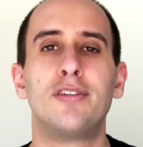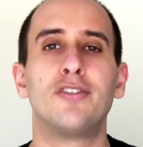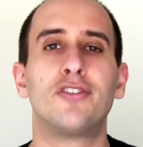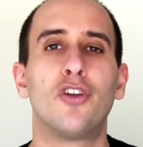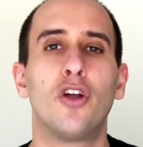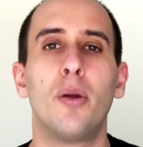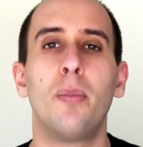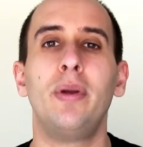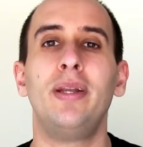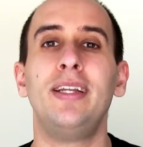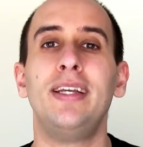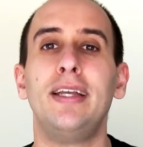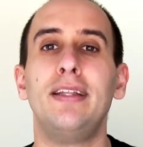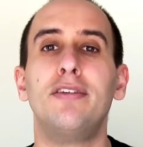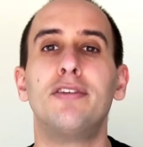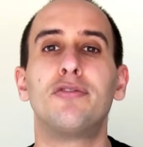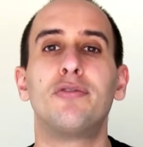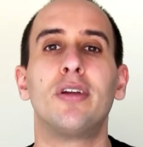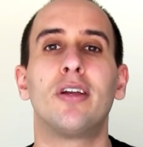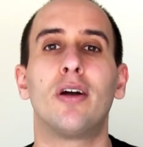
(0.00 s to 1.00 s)
There's a term in the
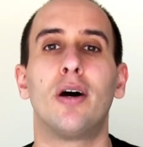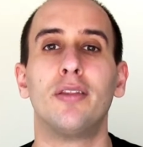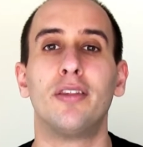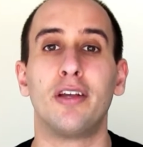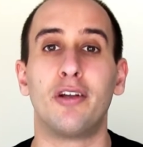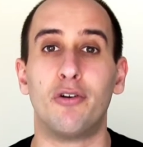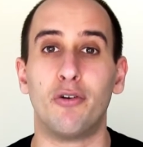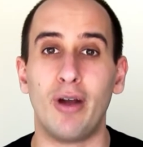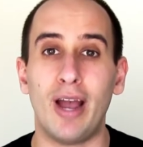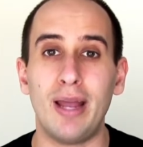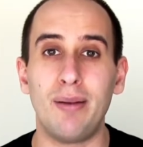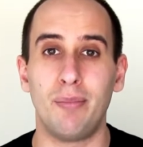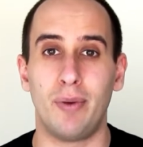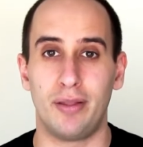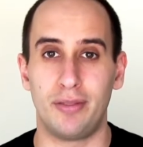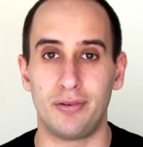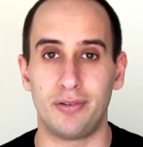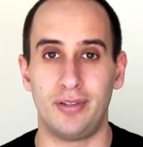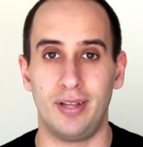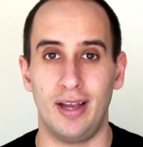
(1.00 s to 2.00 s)
industry called the
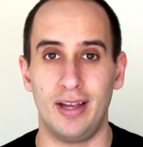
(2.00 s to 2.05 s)
grandmother